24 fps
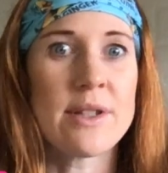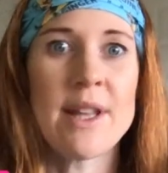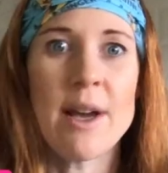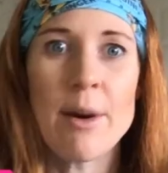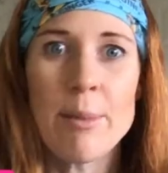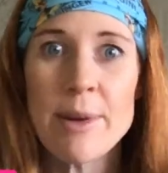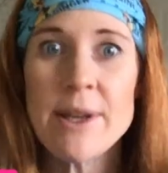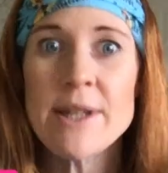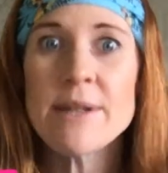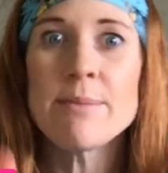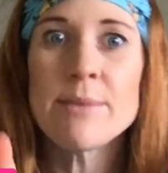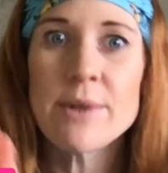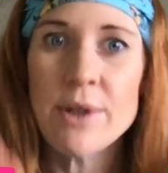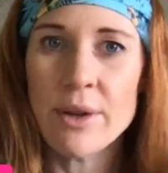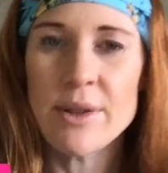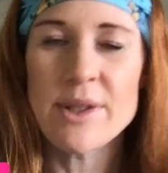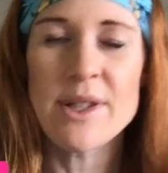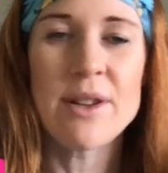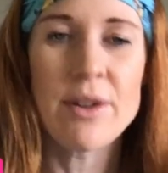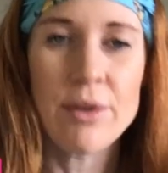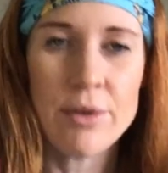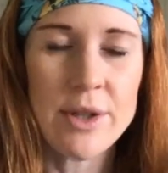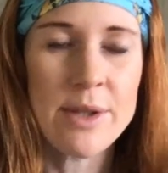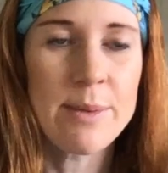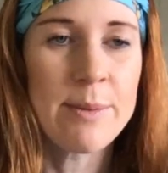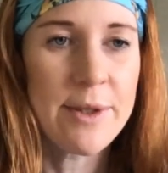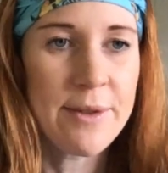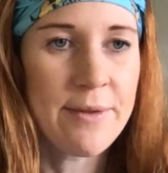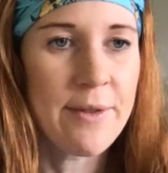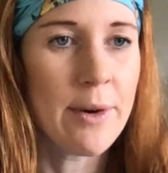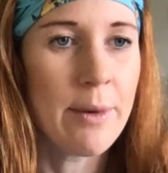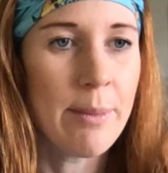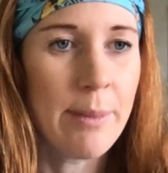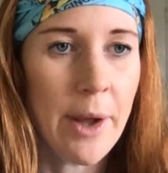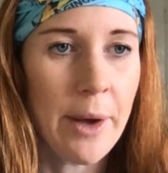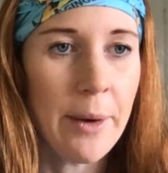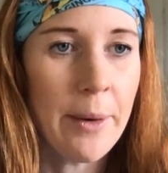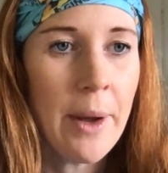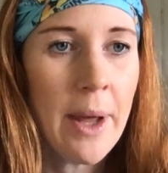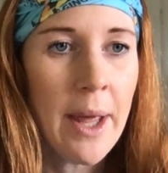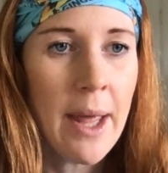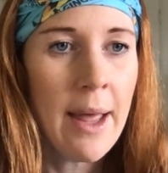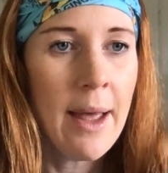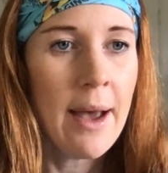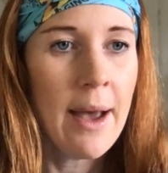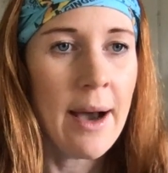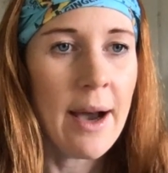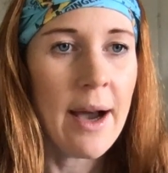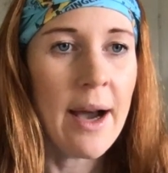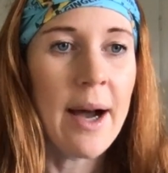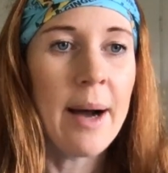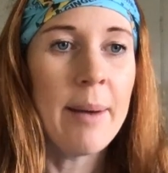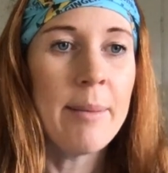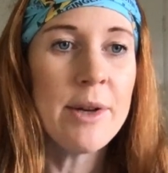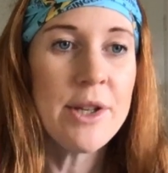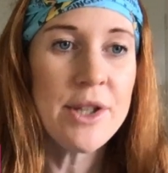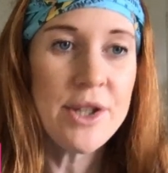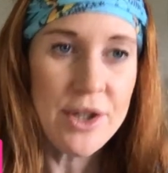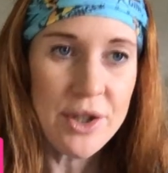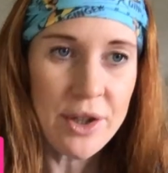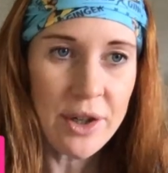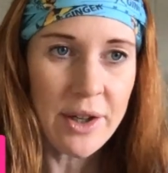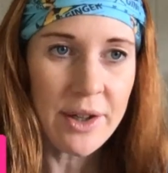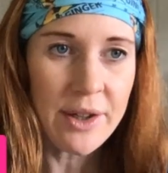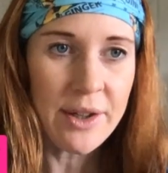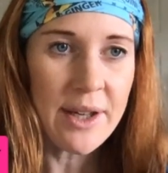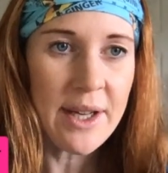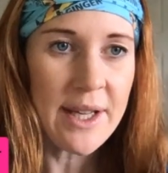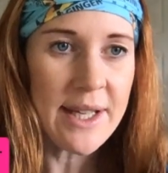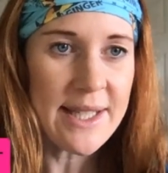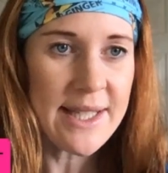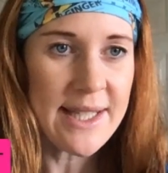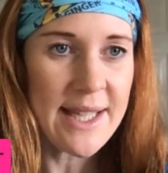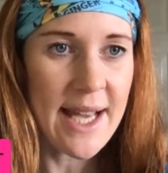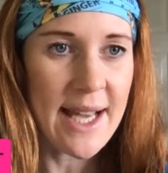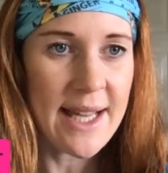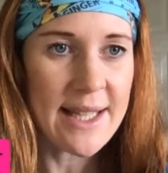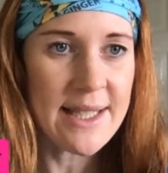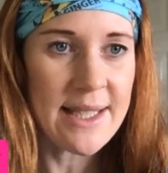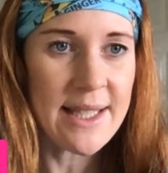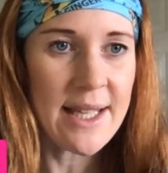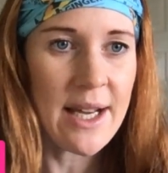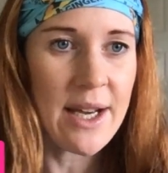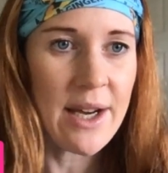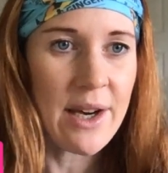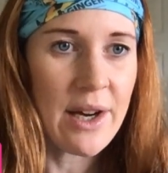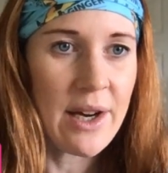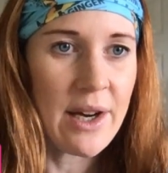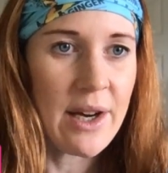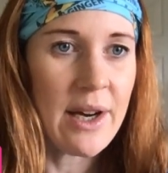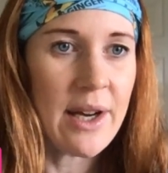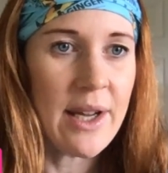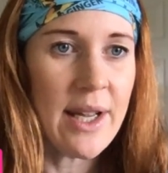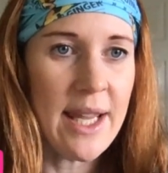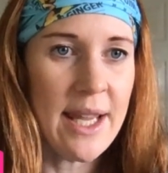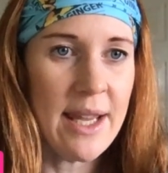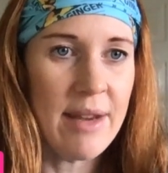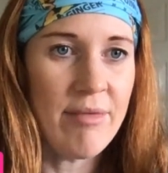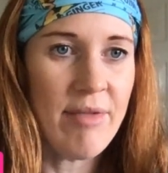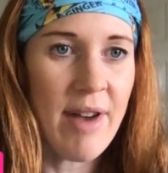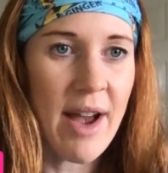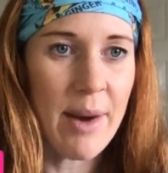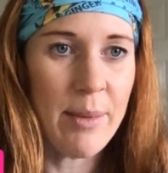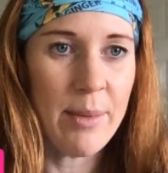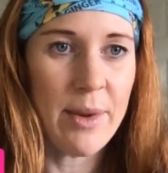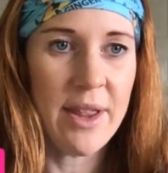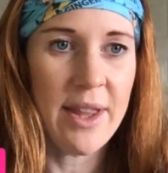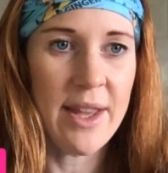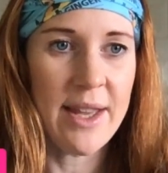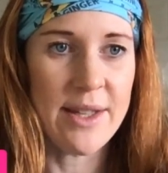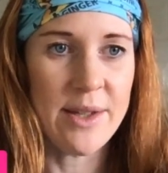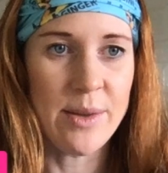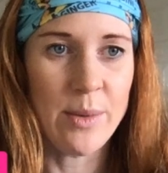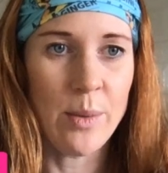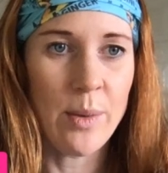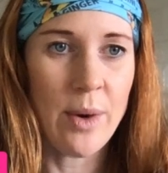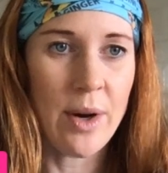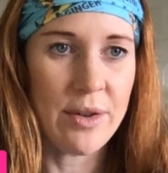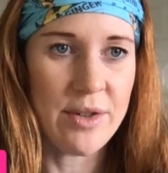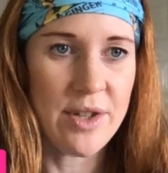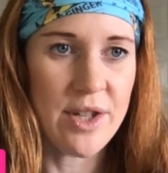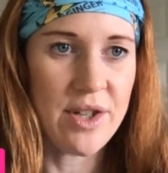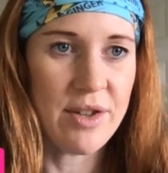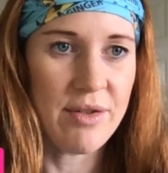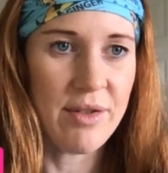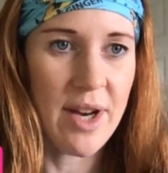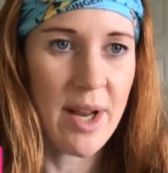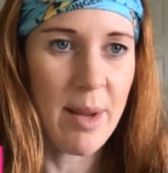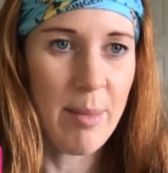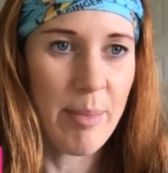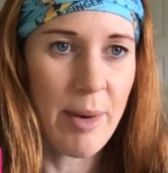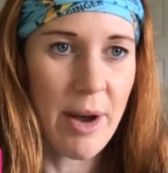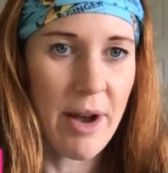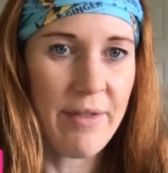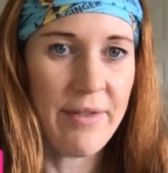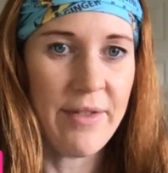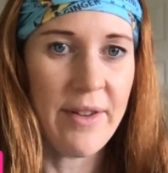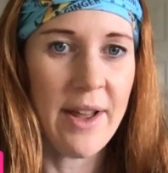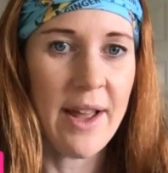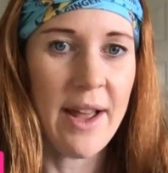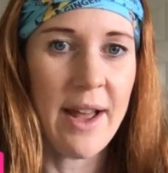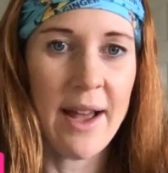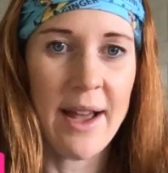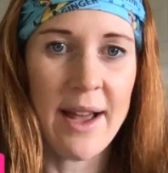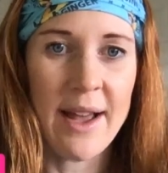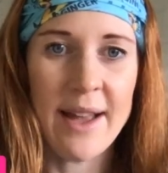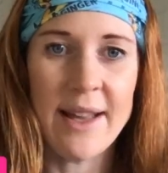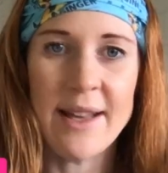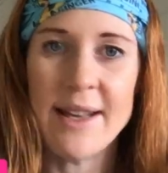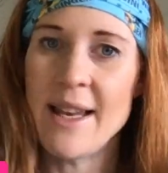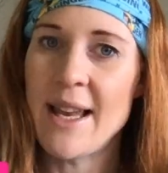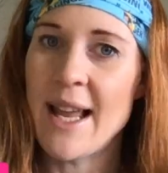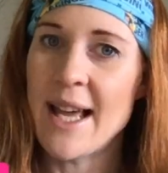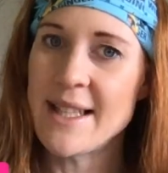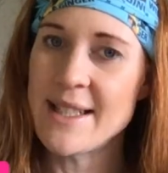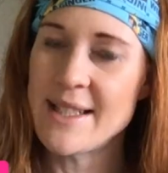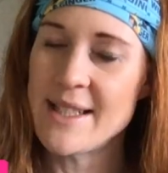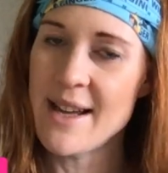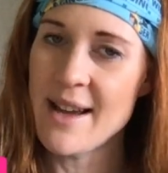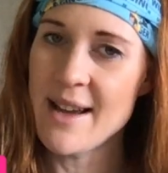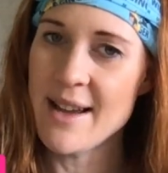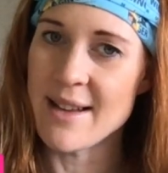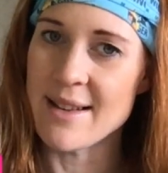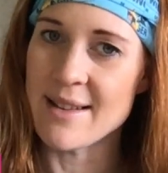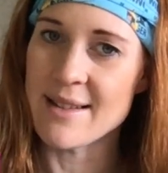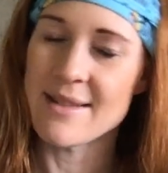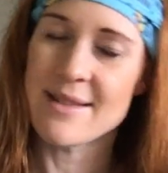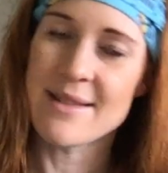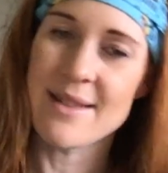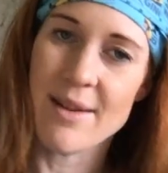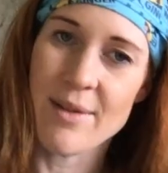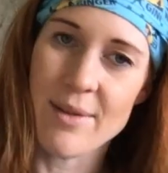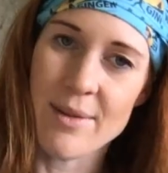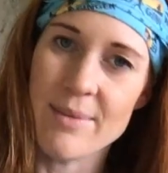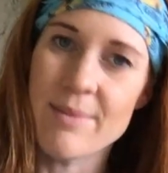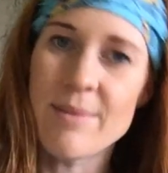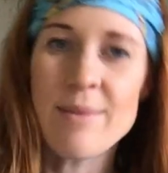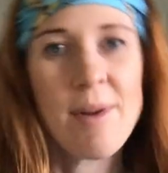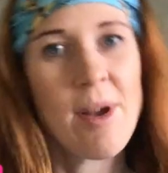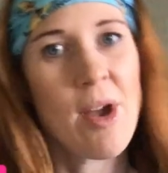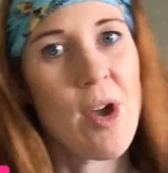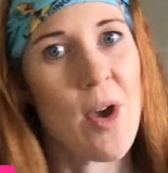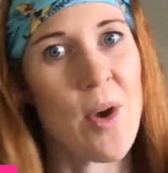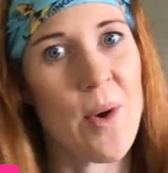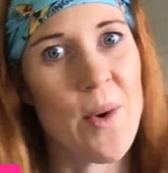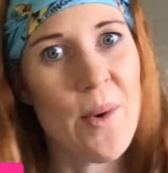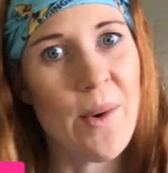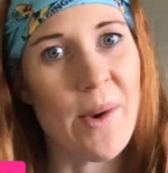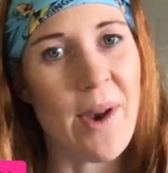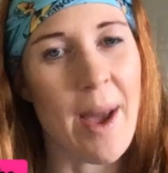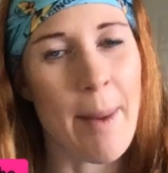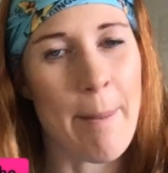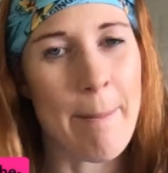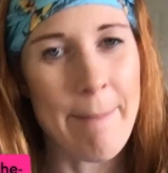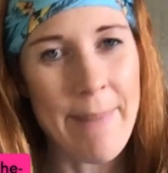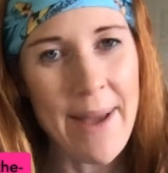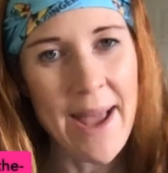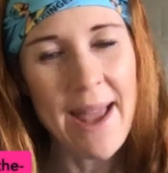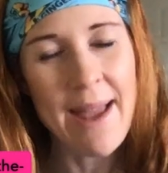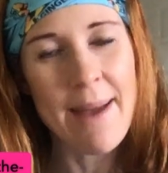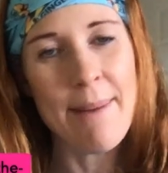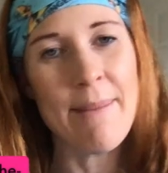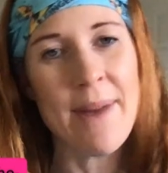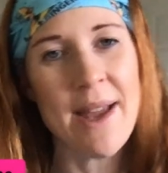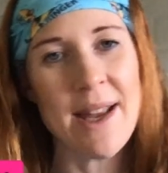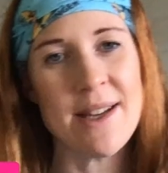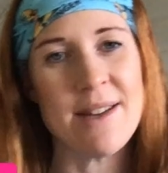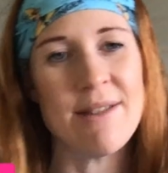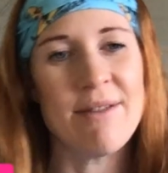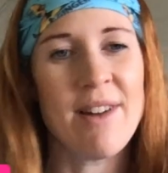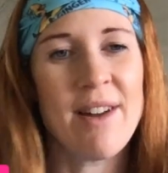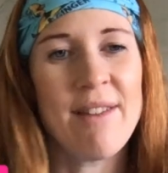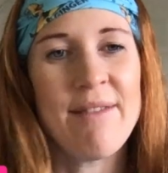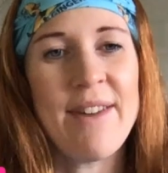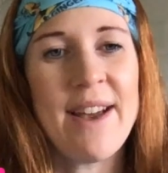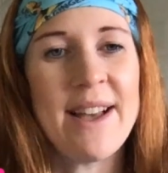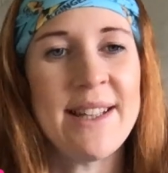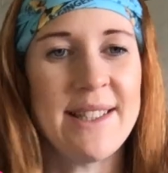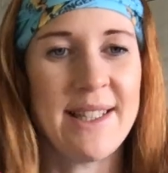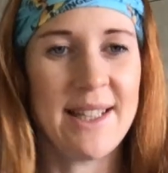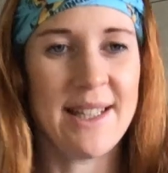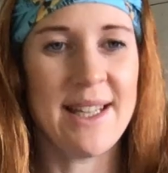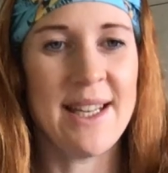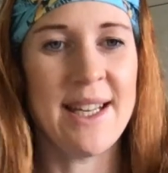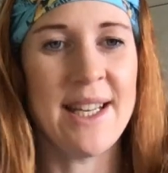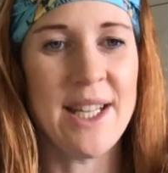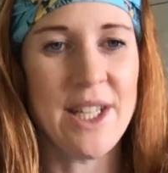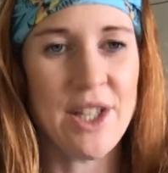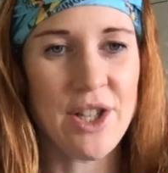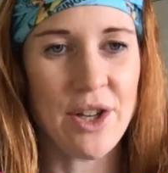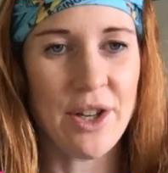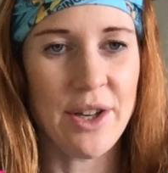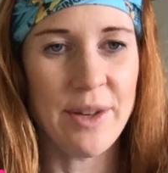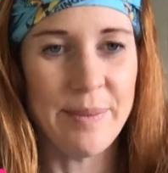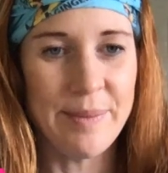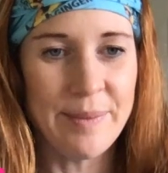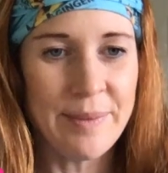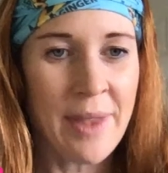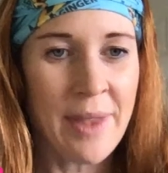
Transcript: There'll be some socks in the Christmas film though. John said he ran with his Wild Ginger Running Buff last night. So cool, I bet it made you run faster, didn't it, John?